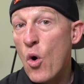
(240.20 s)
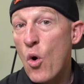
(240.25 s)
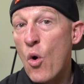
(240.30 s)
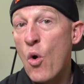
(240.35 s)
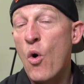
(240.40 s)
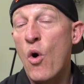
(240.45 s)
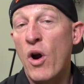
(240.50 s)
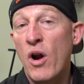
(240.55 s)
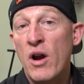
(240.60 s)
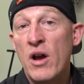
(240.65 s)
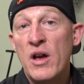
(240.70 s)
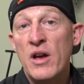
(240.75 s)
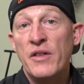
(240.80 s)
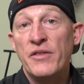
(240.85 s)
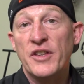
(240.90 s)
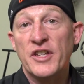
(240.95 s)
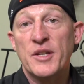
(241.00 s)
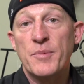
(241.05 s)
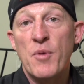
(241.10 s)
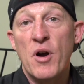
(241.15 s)
or
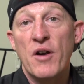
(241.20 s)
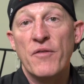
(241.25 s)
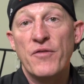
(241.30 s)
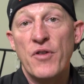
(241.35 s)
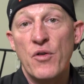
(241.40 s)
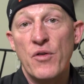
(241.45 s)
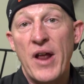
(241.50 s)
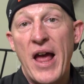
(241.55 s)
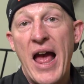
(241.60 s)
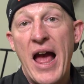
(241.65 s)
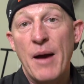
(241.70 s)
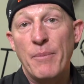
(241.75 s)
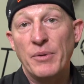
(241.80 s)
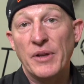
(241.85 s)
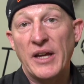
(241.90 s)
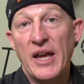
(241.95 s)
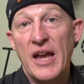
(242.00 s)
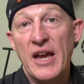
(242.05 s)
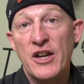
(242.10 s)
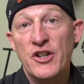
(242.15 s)
the smartphone
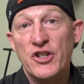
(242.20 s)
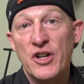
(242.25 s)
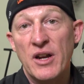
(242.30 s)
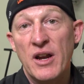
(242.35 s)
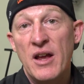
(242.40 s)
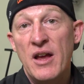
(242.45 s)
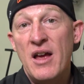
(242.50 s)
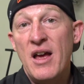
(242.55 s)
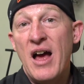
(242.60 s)
application.